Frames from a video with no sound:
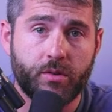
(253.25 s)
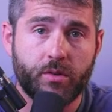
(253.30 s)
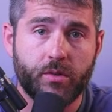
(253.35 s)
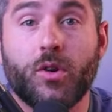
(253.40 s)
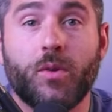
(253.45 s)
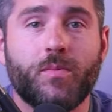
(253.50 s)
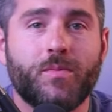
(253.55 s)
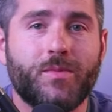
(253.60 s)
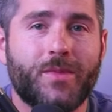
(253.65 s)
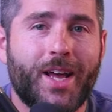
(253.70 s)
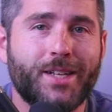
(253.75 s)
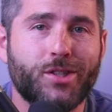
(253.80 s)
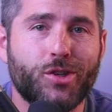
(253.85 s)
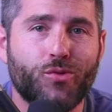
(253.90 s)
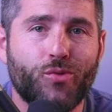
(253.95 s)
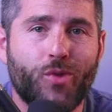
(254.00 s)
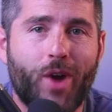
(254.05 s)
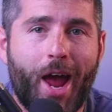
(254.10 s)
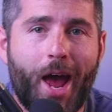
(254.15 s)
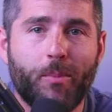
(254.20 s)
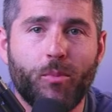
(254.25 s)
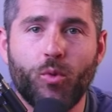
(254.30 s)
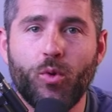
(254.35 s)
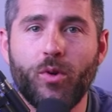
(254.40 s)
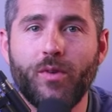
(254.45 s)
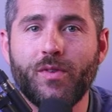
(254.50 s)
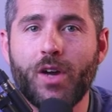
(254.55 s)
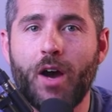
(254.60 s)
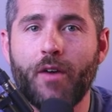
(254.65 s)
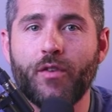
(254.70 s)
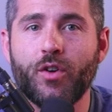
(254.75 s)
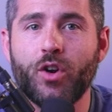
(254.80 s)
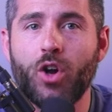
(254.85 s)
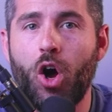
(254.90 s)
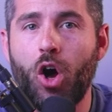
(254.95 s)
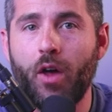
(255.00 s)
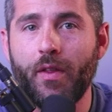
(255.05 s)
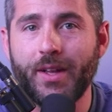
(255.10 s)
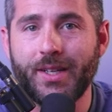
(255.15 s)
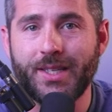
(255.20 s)
So that's a wrap. We've covered
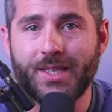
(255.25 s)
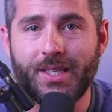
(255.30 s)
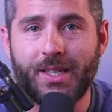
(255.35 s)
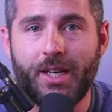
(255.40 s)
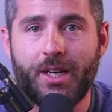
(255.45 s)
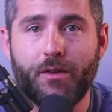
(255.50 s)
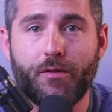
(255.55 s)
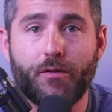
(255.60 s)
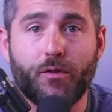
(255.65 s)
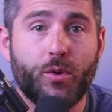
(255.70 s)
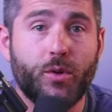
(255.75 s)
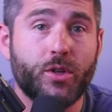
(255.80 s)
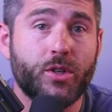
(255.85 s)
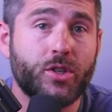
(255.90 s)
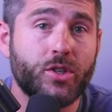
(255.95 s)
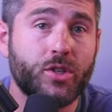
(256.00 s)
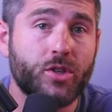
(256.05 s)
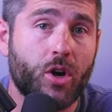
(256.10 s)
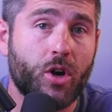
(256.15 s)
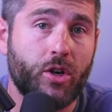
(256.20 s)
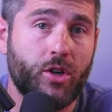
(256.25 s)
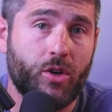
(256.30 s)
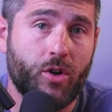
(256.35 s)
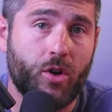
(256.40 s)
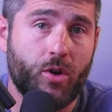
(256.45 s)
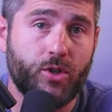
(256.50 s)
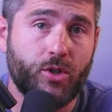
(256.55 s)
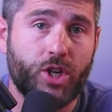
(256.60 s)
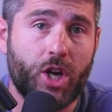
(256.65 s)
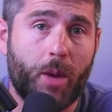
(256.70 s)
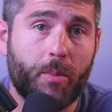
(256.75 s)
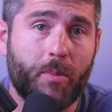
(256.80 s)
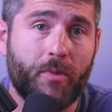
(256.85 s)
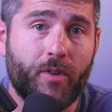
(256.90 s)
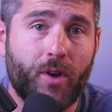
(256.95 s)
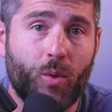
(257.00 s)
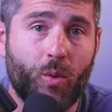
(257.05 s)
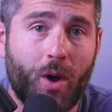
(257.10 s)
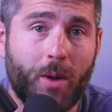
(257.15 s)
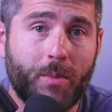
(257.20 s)
all that's needed for you to start your own
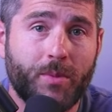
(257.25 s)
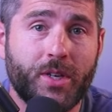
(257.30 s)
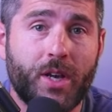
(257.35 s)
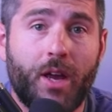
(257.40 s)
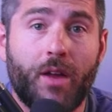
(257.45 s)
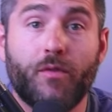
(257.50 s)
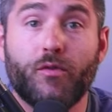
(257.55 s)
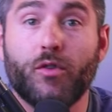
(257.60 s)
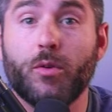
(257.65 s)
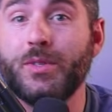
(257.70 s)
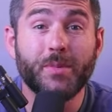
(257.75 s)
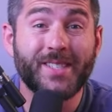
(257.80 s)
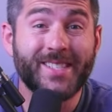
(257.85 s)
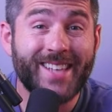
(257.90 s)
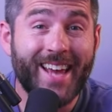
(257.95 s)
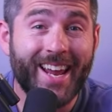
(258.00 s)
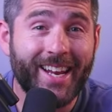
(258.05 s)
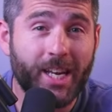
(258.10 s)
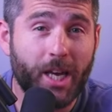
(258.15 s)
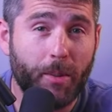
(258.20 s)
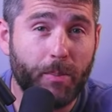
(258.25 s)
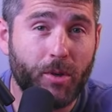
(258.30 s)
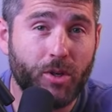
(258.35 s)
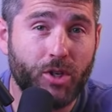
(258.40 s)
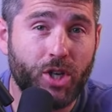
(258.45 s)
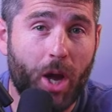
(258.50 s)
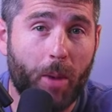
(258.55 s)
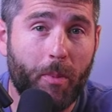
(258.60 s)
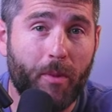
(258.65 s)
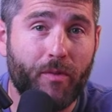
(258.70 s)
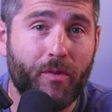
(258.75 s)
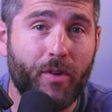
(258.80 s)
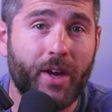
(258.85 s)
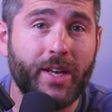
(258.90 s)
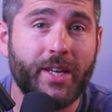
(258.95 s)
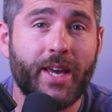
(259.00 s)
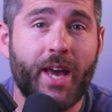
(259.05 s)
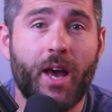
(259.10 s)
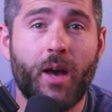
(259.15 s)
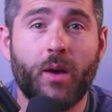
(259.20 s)
Shopify website. From setting up your
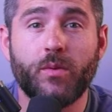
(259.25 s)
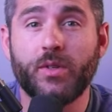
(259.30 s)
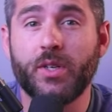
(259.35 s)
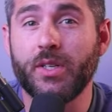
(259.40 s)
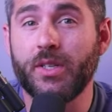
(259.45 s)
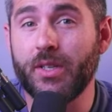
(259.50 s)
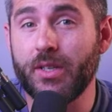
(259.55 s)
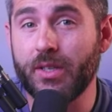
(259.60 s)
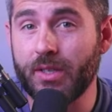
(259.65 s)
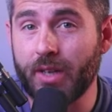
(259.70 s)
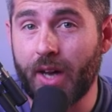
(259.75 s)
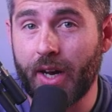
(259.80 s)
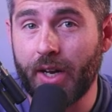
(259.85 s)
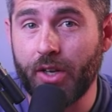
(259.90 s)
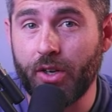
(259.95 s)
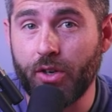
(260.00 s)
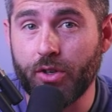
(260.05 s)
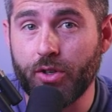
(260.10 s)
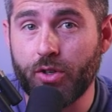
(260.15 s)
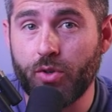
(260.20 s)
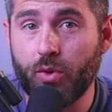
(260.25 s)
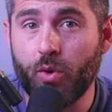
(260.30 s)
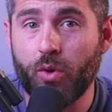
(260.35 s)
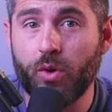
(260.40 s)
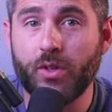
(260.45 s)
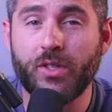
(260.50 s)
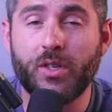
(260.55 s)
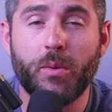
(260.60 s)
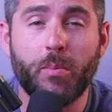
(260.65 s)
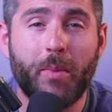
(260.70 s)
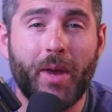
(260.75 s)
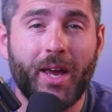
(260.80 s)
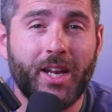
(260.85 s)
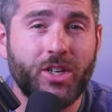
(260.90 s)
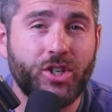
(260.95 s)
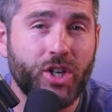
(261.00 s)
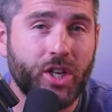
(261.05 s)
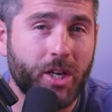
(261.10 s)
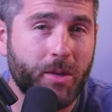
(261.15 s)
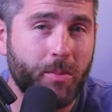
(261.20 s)
Shopify account to designing your store to
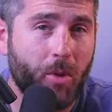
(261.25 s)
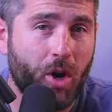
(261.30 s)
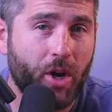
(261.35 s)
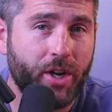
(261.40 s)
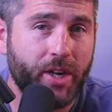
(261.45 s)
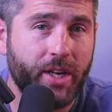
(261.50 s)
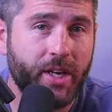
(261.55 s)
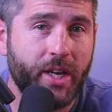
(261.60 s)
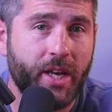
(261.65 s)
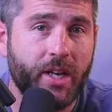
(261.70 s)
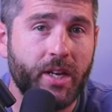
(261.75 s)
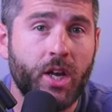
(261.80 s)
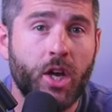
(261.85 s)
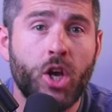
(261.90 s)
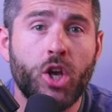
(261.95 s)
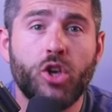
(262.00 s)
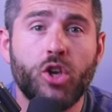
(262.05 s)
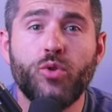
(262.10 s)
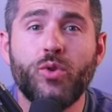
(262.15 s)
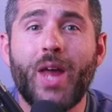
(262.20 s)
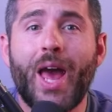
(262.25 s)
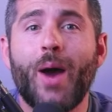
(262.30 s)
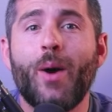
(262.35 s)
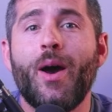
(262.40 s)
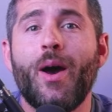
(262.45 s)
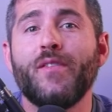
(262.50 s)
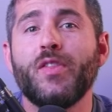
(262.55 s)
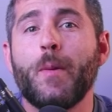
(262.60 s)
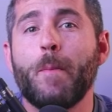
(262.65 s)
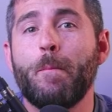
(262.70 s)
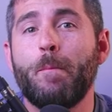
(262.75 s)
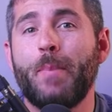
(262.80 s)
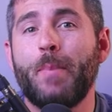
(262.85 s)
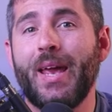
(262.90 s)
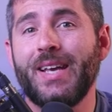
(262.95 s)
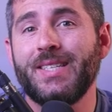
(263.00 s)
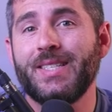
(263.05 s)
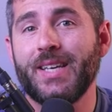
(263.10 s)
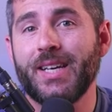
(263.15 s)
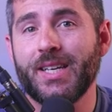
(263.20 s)
managing and marketing it, you now have the
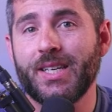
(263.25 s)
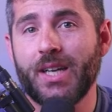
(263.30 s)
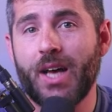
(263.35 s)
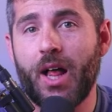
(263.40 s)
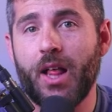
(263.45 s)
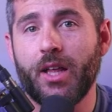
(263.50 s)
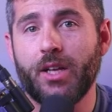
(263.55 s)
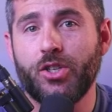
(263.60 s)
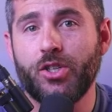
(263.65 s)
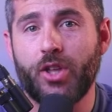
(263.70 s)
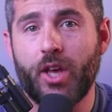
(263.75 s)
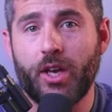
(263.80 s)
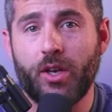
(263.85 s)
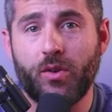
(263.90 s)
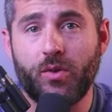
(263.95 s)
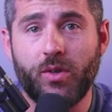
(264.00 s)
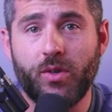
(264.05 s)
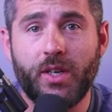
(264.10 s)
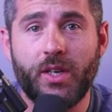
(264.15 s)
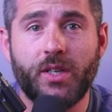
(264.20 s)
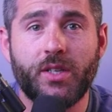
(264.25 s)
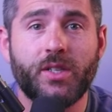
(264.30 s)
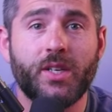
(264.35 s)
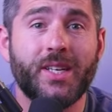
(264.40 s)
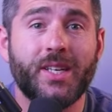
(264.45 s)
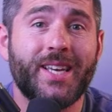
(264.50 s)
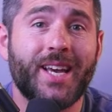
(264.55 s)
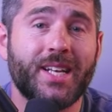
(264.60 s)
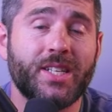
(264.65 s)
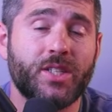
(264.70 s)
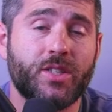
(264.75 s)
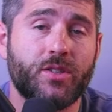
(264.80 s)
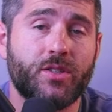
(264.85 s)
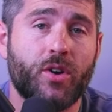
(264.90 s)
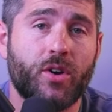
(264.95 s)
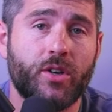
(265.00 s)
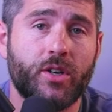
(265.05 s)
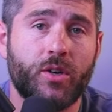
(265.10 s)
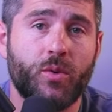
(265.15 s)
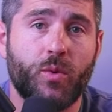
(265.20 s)
basic knowledge that you need to get
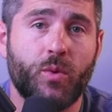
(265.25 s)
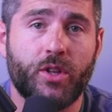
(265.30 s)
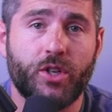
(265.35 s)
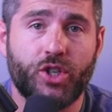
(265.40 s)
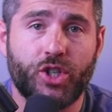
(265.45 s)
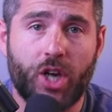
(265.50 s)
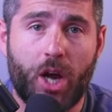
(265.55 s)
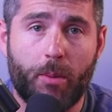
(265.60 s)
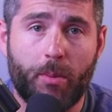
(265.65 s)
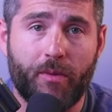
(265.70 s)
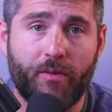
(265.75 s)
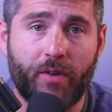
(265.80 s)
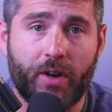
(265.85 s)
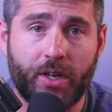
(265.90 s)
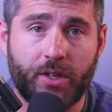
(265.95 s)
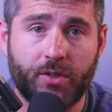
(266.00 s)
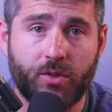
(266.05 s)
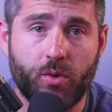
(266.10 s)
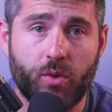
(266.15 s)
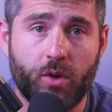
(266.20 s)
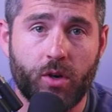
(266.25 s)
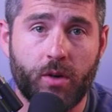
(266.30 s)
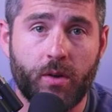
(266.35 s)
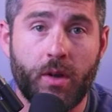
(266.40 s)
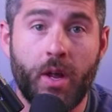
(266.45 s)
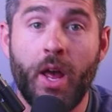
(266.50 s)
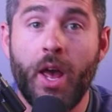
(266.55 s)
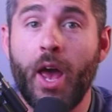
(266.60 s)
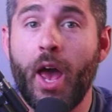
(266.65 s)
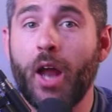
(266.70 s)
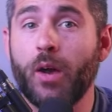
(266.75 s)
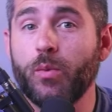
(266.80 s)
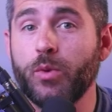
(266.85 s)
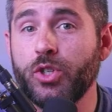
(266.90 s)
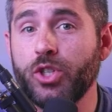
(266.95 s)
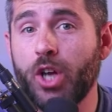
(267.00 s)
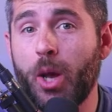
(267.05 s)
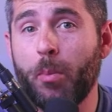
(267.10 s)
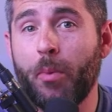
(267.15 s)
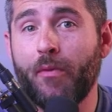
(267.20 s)
started with a Shopify store. And
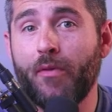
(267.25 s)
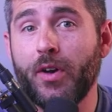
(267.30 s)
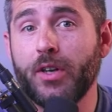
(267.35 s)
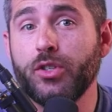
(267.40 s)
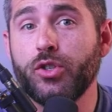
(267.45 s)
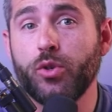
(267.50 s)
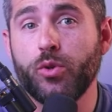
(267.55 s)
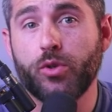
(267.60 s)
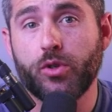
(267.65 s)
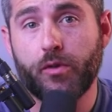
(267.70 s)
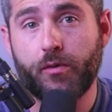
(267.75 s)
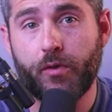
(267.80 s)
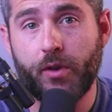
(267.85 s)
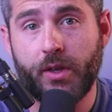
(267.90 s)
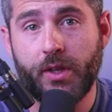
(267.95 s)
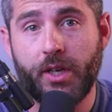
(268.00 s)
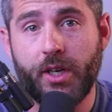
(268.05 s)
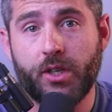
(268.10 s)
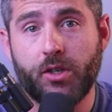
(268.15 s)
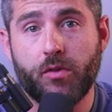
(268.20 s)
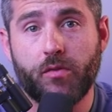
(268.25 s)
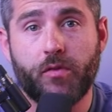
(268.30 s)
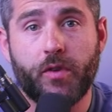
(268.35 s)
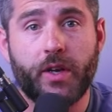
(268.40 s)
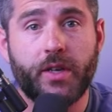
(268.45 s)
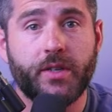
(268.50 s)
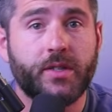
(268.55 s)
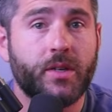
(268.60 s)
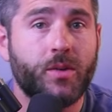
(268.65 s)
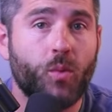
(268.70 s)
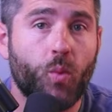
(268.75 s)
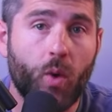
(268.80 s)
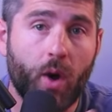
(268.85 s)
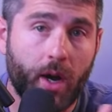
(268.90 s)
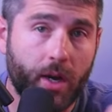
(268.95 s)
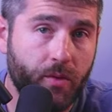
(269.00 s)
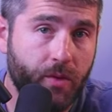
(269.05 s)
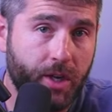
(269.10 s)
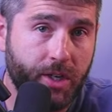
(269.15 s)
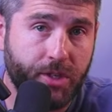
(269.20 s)
with Shopify's user friendly interface and
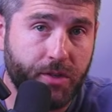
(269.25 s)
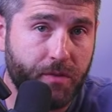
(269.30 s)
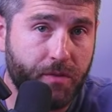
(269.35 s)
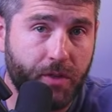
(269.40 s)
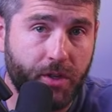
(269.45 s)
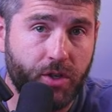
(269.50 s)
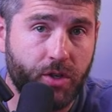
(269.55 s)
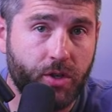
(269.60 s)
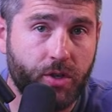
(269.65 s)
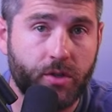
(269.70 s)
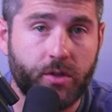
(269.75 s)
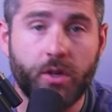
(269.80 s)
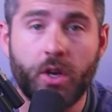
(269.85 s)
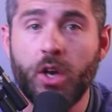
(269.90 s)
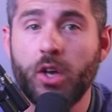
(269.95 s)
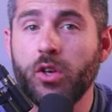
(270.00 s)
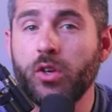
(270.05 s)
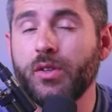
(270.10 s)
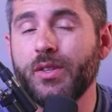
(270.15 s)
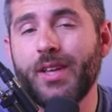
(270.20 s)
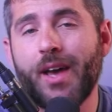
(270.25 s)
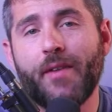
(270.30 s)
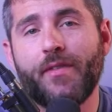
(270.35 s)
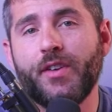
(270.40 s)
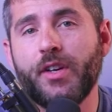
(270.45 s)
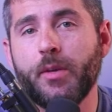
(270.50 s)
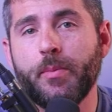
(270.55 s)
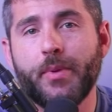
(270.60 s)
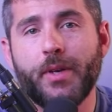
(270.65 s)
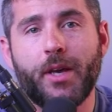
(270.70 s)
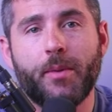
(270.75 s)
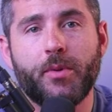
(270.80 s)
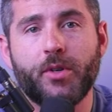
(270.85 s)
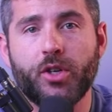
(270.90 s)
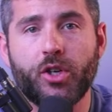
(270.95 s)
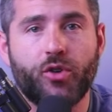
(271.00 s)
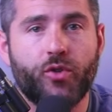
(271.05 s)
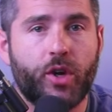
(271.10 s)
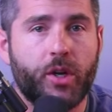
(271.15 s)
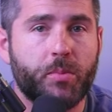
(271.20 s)
wide range of features, you'll definitely be
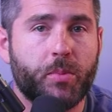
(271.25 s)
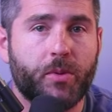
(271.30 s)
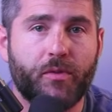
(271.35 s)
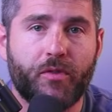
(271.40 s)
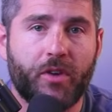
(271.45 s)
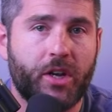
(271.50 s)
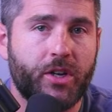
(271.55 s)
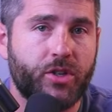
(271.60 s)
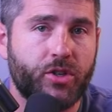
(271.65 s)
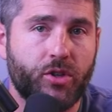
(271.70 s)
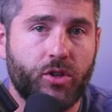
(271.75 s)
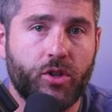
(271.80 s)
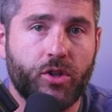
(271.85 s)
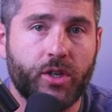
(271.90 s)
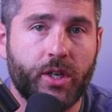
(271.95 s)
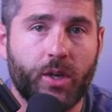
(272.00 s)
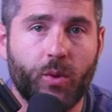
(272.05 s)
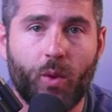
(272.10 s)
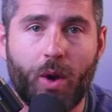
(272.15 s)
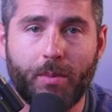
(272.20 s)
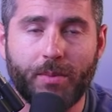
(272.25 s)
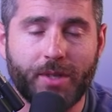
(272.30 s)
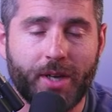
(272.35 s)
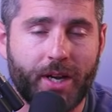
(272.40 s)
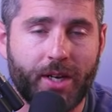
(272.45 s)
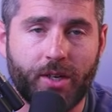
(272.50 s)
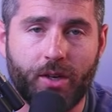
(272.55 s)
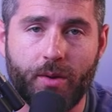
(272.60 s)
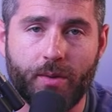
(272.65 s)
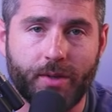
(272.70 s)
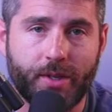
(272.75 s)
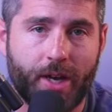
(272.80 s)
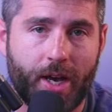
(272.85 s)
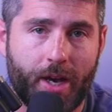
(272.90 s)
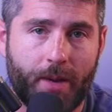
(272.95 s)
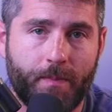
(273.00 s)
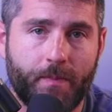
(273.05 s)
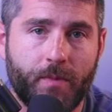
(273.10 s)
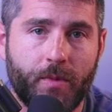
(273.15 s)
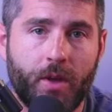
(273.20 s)
able to create a professional looking website in no
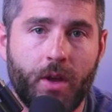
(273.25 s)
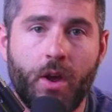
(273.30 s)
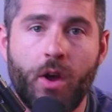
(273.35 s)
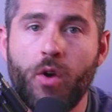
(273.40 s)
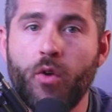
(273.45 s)
time.